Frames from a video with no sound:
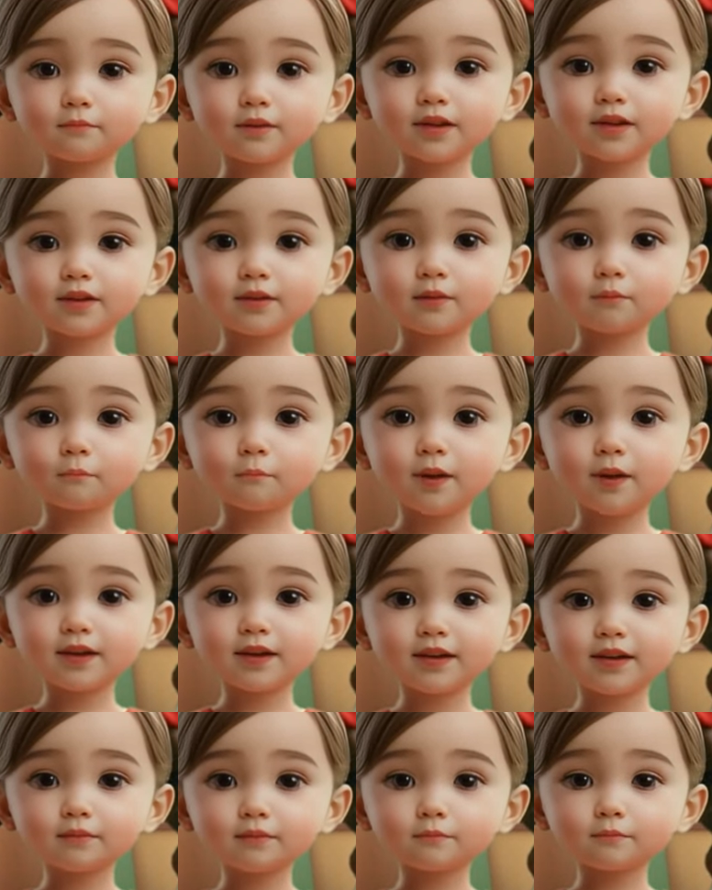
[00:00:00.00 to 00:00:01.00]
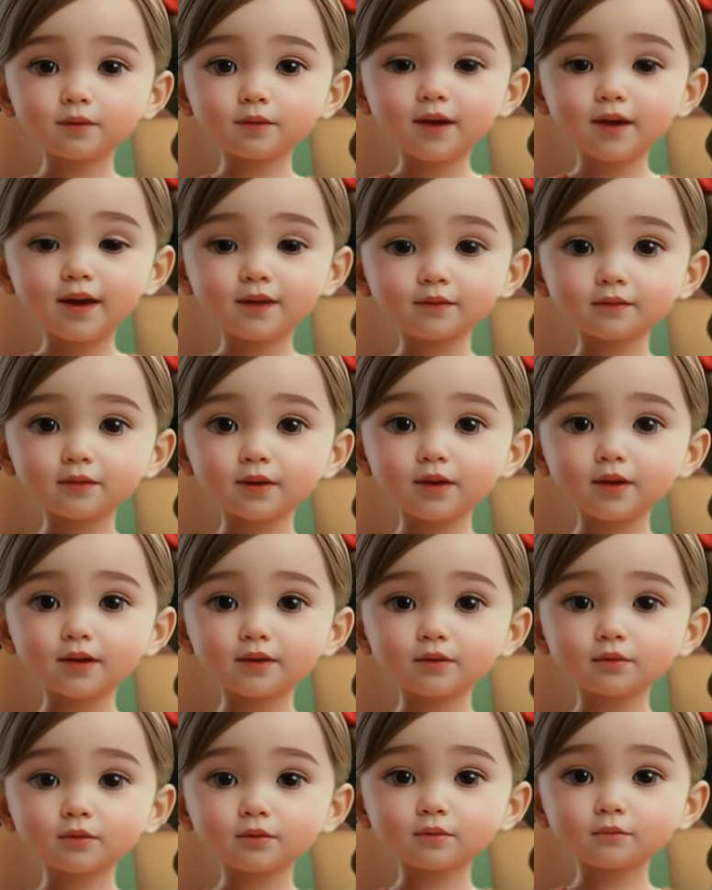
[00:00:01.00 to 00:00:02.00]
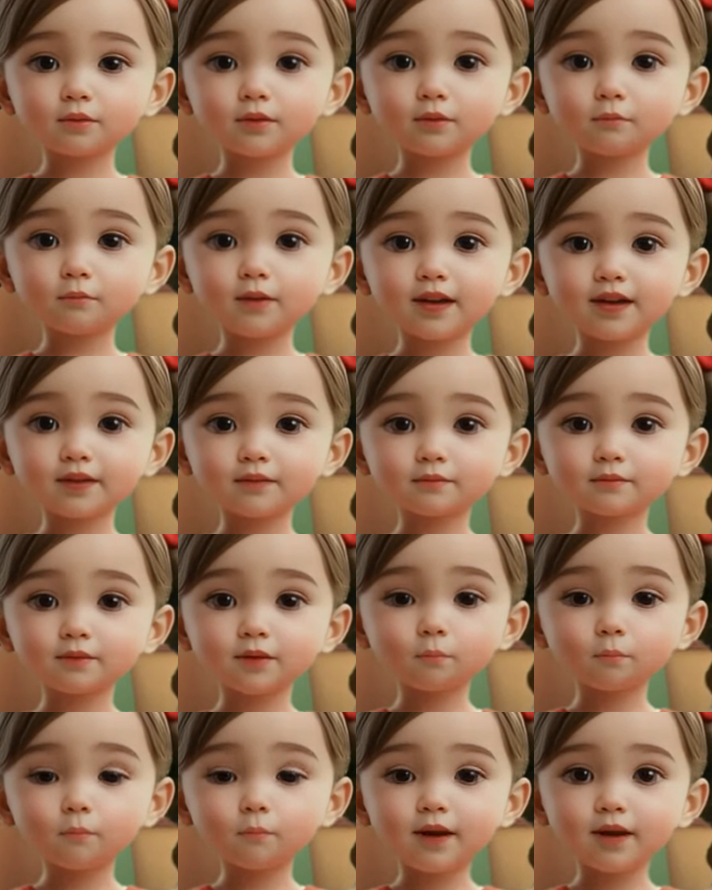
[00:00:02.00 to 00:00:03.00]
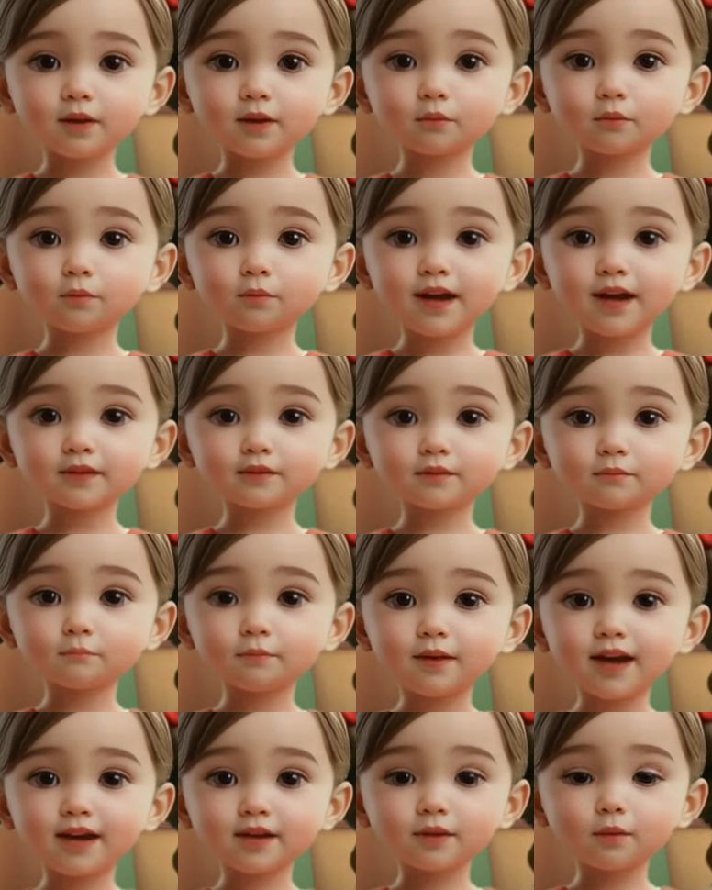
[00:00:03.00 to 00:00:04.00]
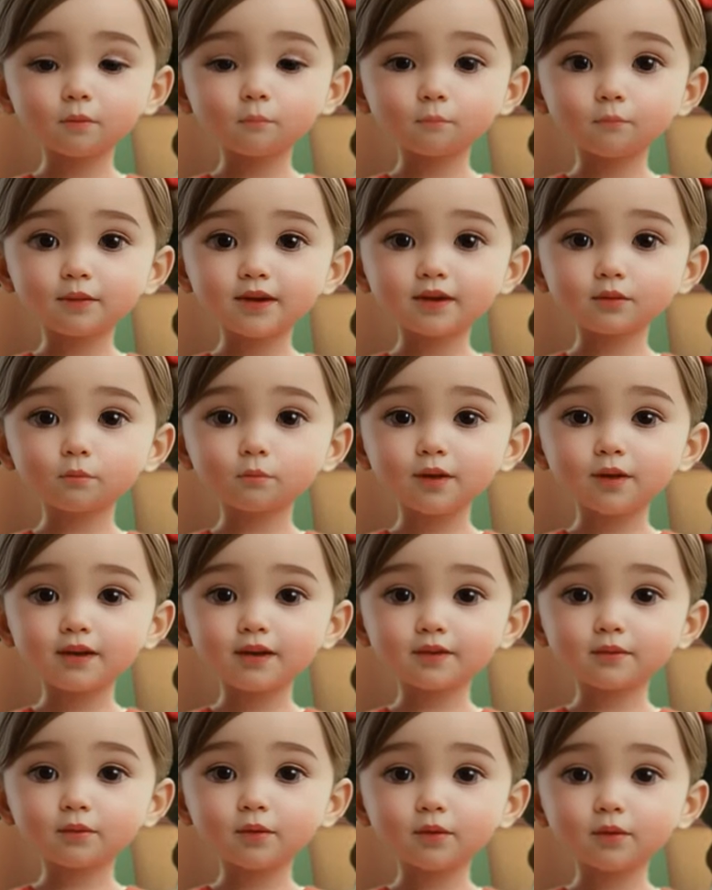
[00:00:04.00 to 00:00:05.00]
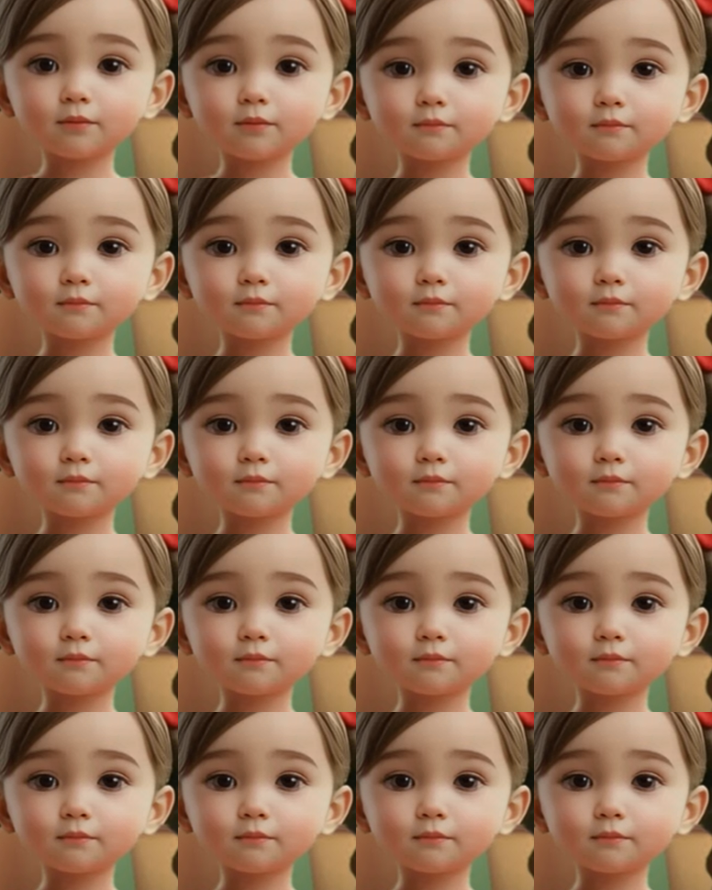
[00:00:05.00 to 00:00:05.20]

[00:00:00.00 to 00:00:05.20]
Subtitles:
In the body of your essay, you can write a few paragraphs about your Big Grandma.